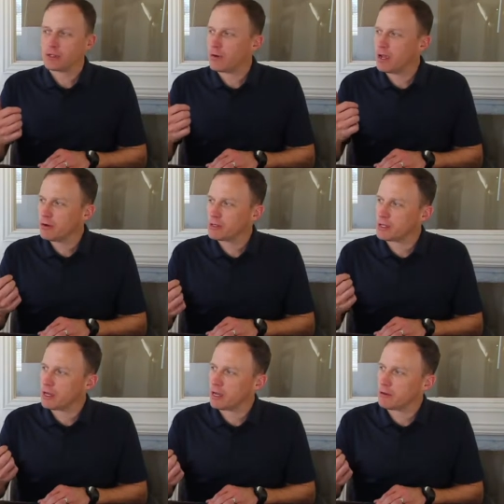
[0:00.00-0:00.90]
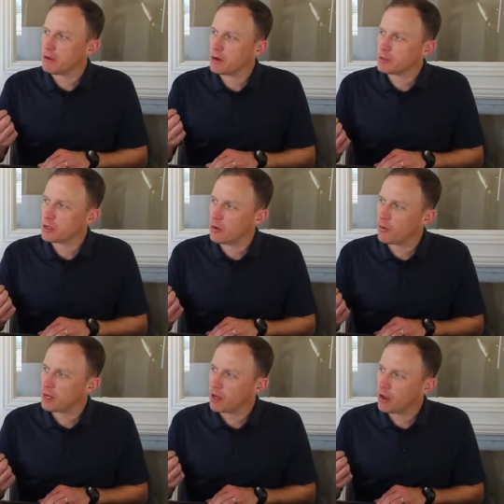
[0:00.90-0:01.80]
So here's a, here's a
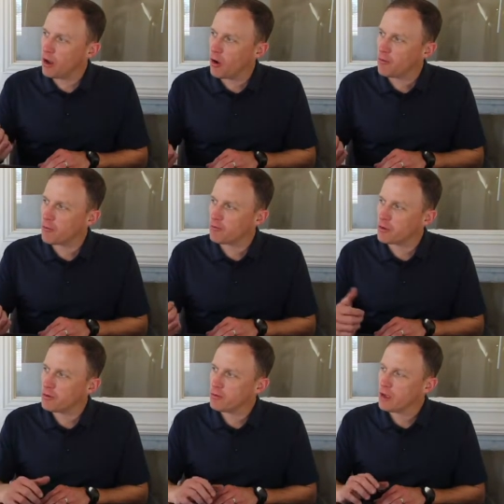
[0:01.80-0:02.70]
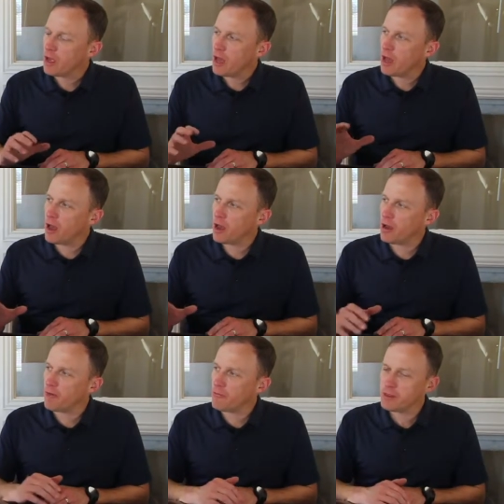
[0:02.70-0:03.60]
quick overview
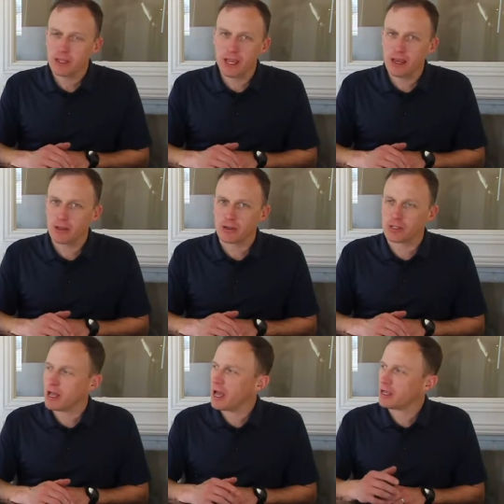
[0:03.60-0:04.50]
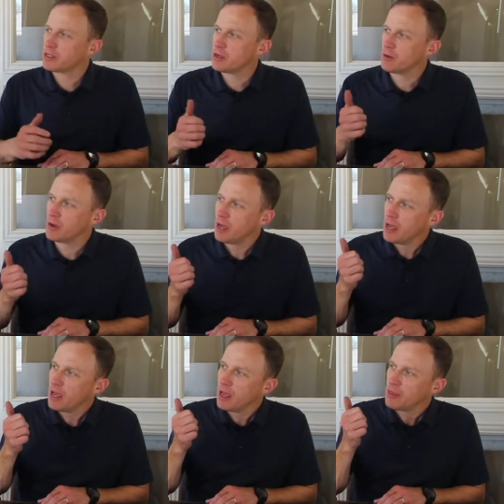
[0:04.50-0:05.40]
uh, of what the data looks like. So
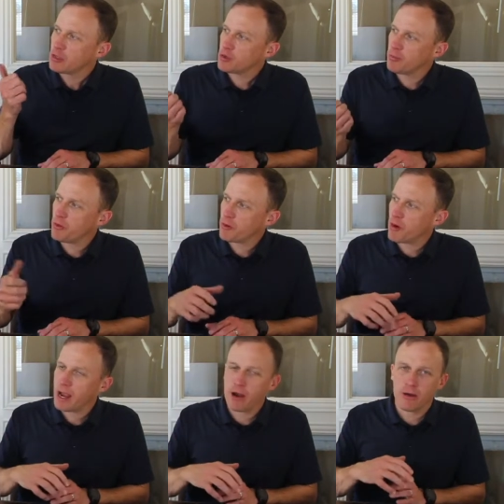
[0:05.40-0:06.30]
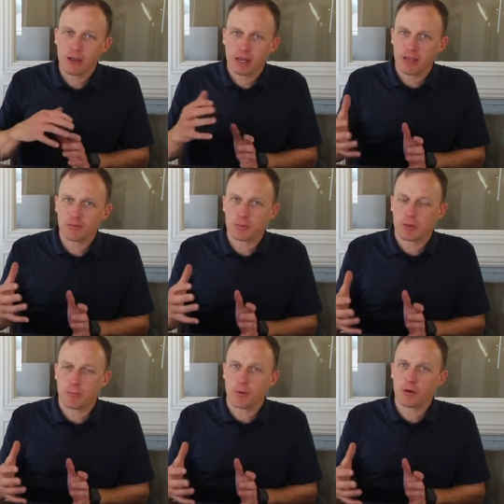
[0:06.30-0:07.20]
this report right here kind of
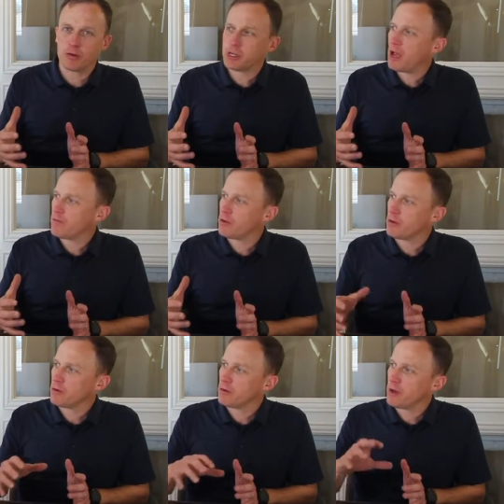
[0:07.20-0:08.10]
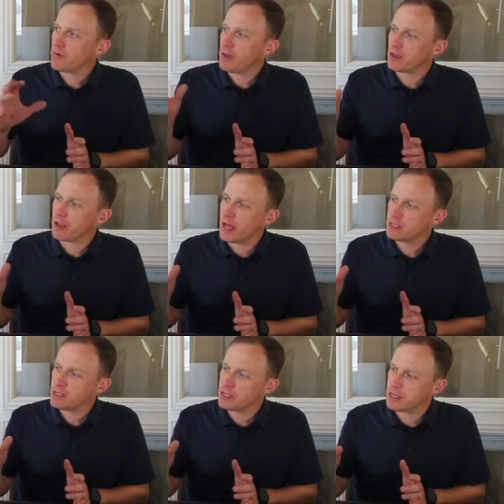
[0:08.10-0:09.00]
gives me the bird's eye view of how the
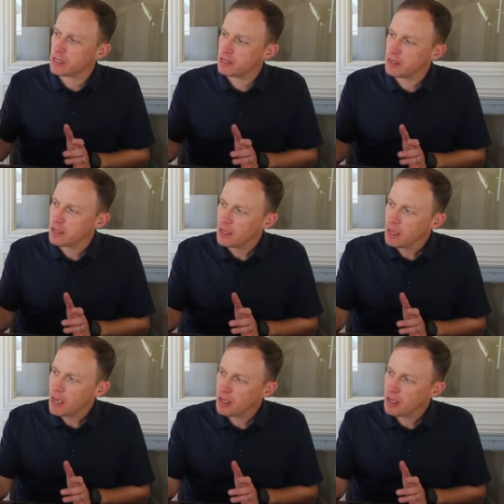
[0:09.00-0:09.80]
classes did.